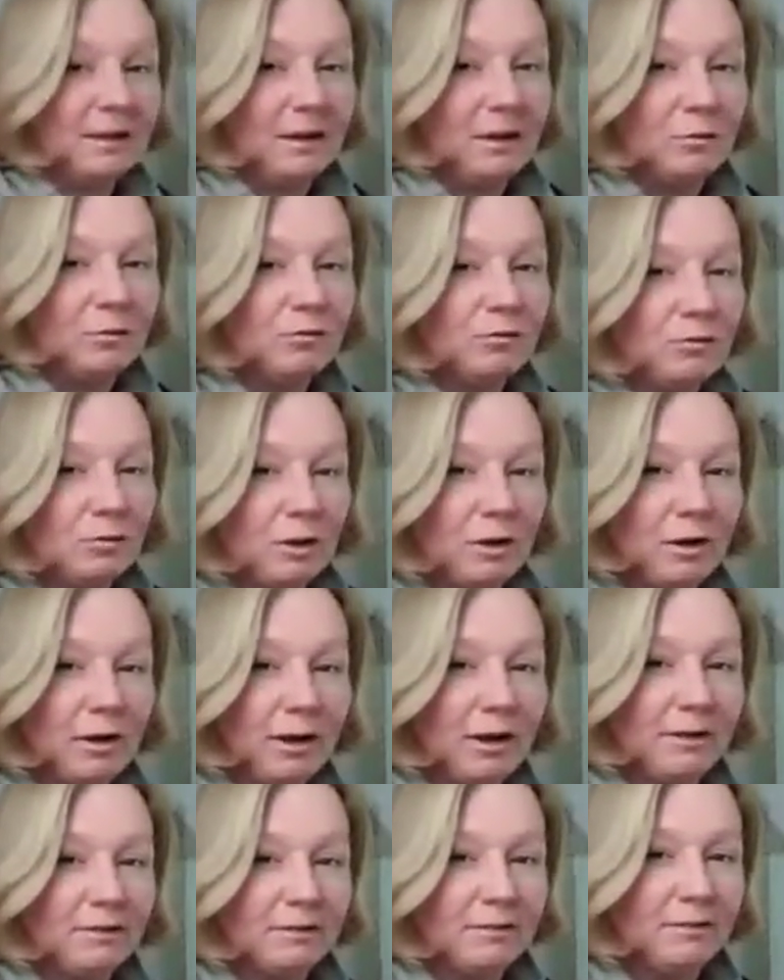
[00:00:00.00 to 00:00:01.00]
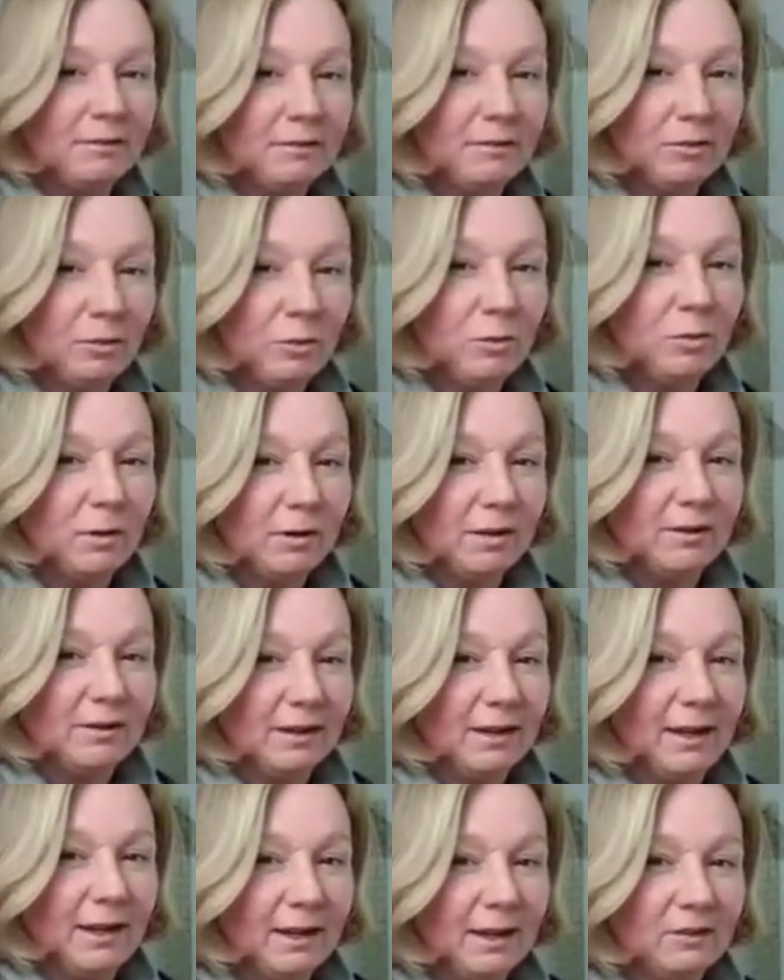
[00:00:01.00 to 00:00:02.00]
I'll try to do one a
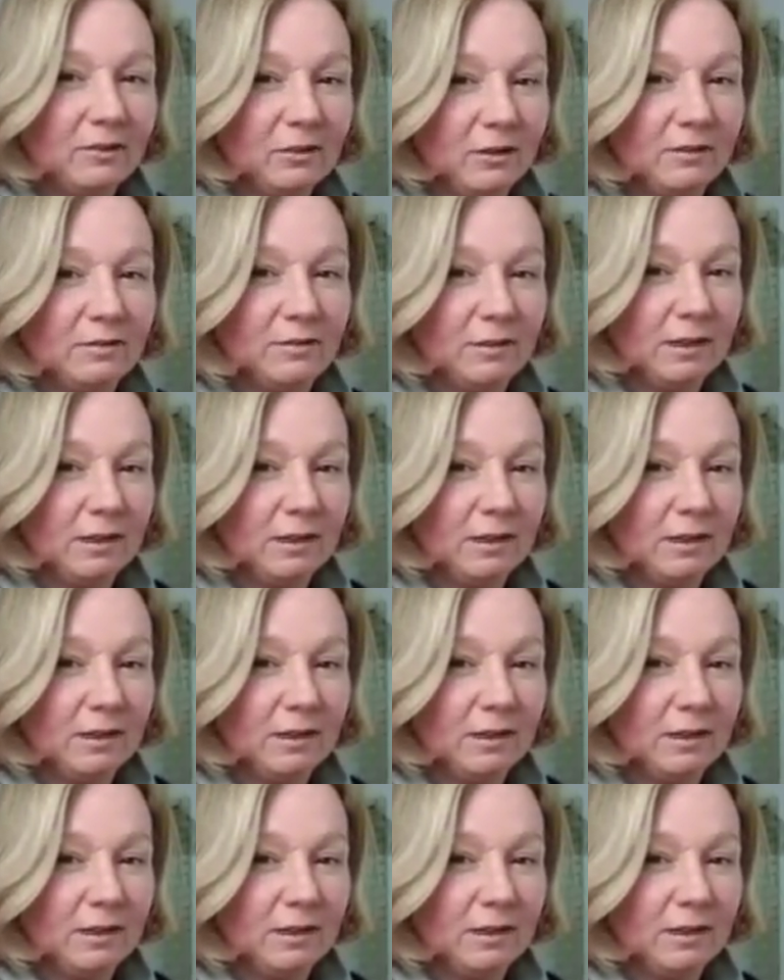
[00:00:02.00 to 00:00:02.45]
day just to